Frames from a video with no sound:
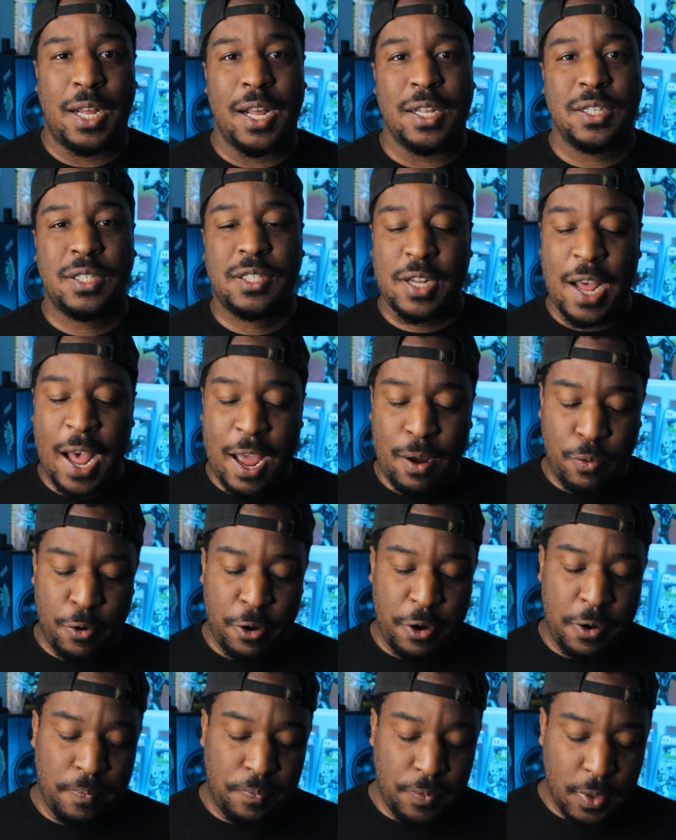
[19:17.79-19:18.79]
Uh,
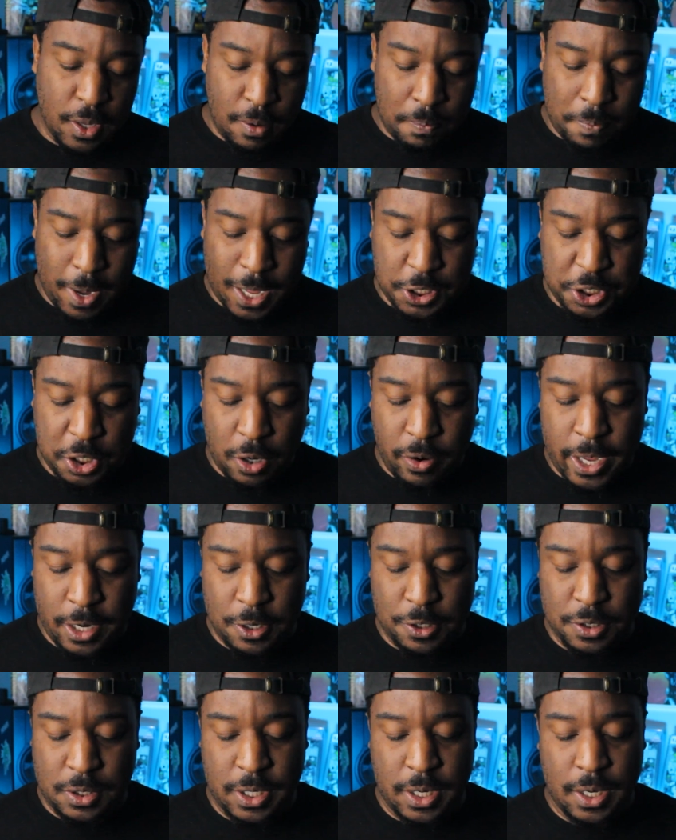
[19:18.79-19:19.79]
Skyward by Joe
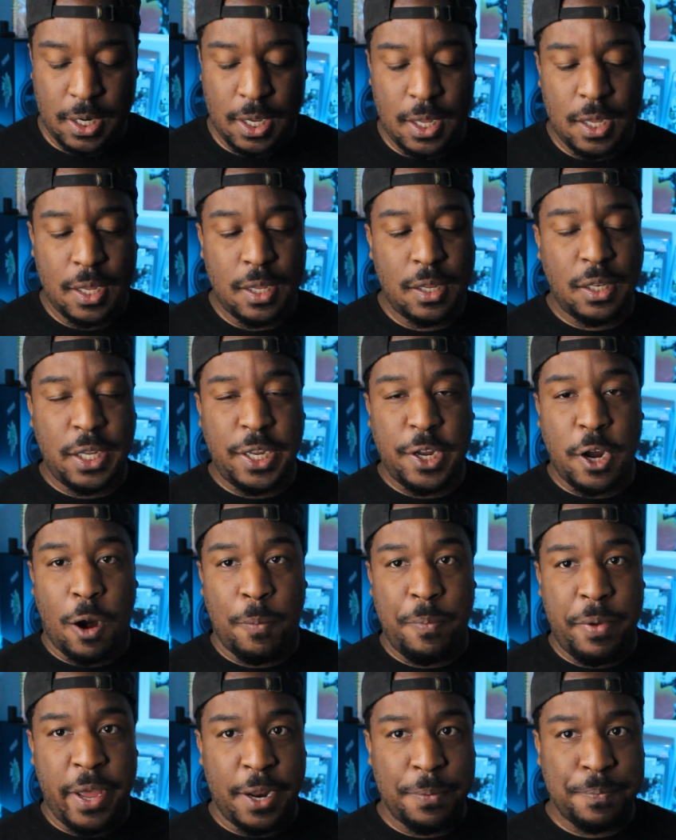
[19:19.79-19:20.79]
Henderson, Lee
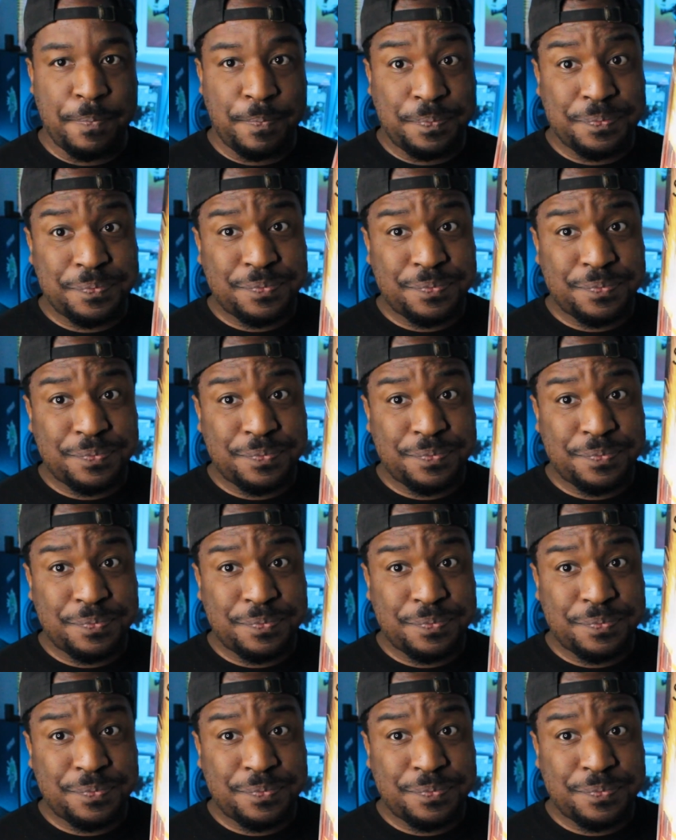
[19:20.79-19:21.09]
Garbett.